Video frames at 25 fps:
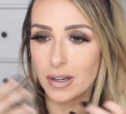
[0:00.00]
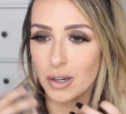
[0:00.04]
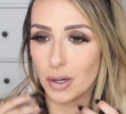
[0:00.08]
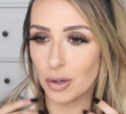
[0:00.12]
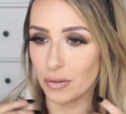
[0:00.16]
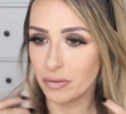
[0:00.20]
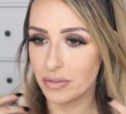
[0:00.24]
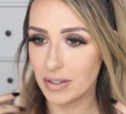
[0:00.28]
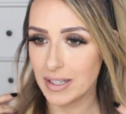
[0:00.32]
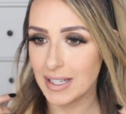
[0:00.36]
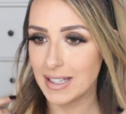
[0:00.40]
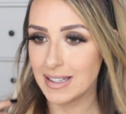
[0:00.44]

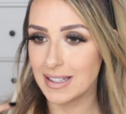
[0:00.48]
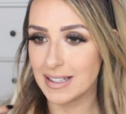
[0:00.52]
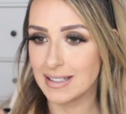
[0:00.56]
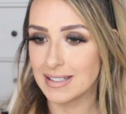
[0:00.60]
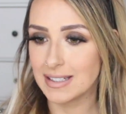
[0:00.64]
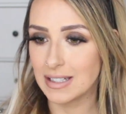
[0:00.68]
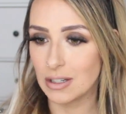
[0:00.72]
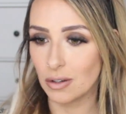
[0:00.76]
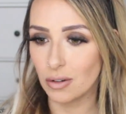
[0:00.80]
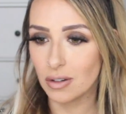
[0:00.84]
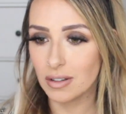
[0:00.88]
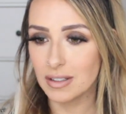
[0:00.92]
lovely
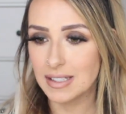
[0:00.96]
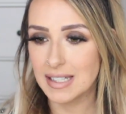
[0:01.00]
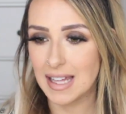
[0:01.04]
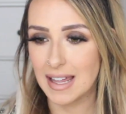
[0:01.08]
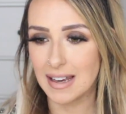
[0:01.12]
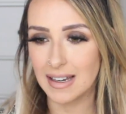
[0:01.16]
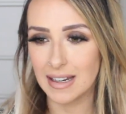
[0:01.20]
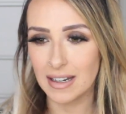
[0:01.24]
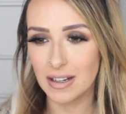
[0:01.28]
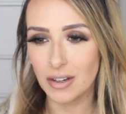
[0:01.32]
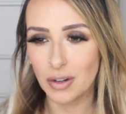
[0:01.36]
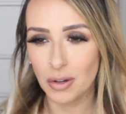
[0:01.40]
this looks
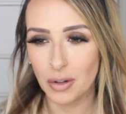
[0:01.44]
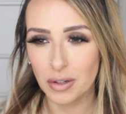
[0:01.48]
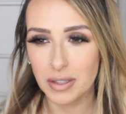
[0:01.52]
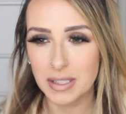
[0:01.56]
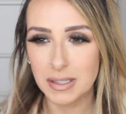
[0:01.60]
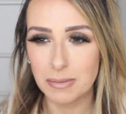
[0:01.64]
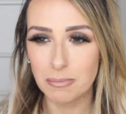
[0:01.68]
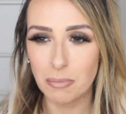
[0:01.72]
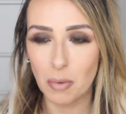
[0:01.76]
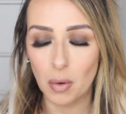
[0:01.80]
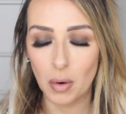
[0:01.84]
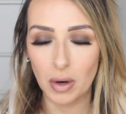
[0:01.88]
and it
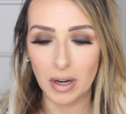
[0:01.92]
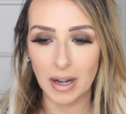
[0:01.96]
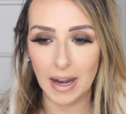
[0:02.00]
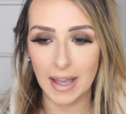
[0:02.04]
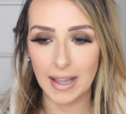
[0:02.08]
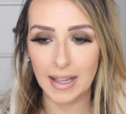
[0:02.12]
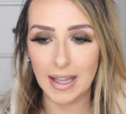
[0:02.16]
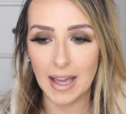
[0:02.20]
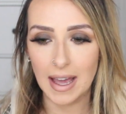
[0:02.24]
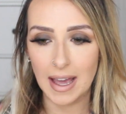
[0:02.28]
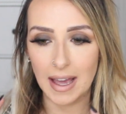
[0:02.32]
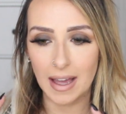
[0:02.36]
looks more
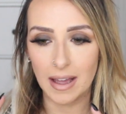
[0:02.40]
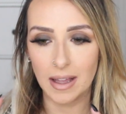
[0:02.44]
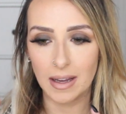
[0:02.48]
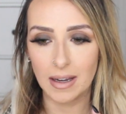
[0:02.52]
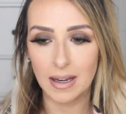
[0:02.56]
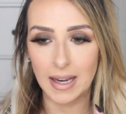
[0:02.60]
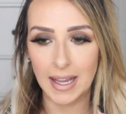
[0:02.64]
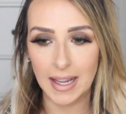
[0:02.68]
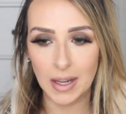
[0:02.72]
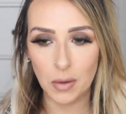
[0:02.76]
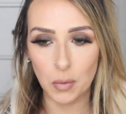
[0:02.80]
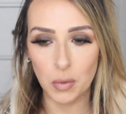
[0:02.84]
like a
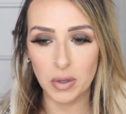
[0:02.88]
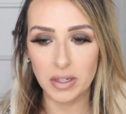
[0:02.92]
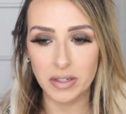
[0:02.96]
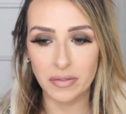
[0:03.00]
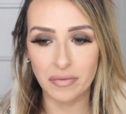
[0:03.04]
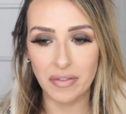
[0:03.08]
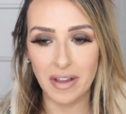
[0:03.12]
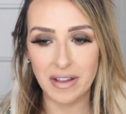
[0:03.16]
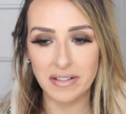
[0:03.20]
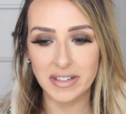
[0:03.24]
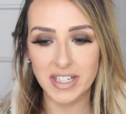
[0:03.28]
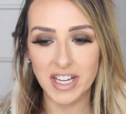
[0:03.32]
liquid
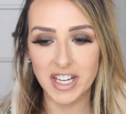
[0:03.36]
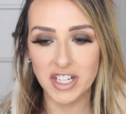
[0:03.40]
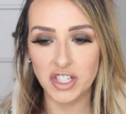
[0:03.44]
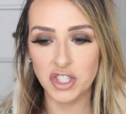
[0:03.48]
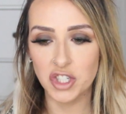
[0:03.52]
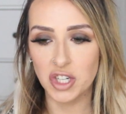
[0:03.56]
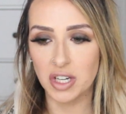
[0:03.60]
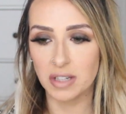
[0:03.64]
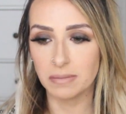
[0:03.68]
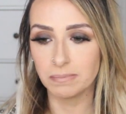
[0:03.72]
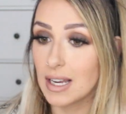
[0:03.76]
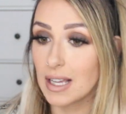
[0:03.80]
foundation.